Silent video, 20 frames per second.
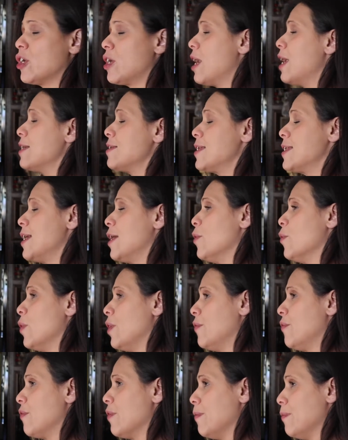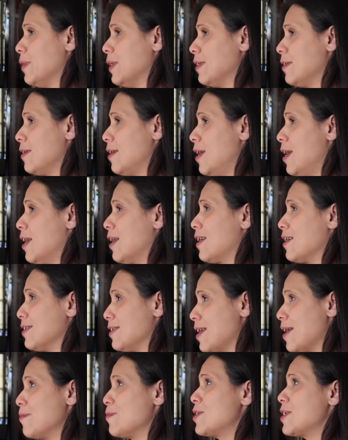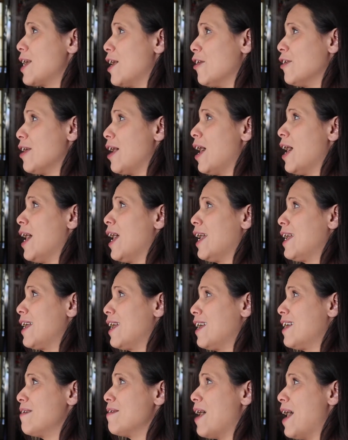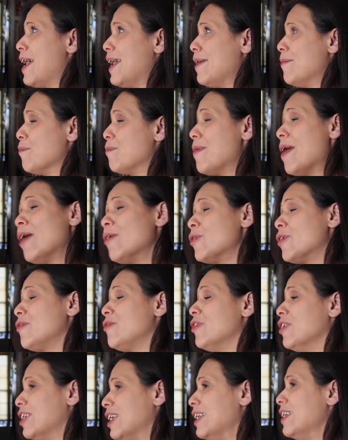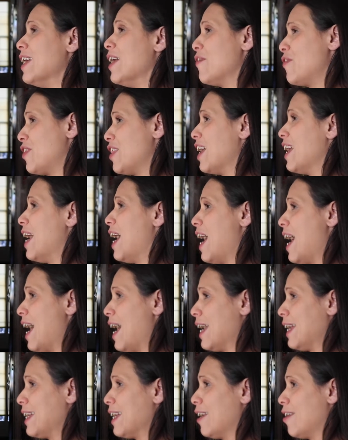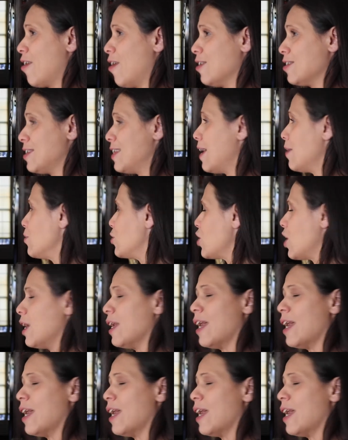I stay away from it because I'm scared I I am powerful enough that I can cause damage but I